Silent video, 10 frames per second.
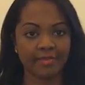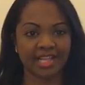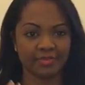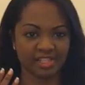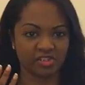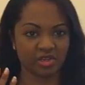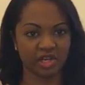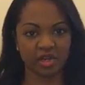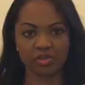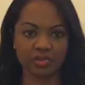Otherwise it's
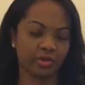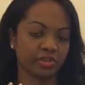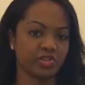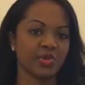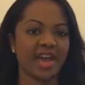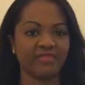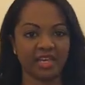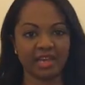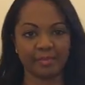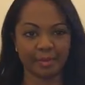going to go on too
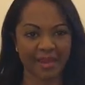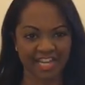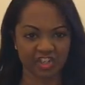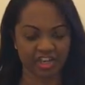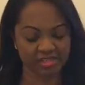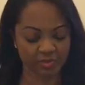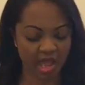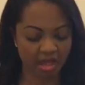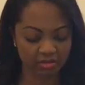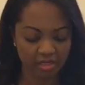heavy and a bit patchy as
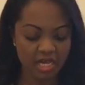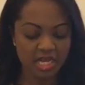well.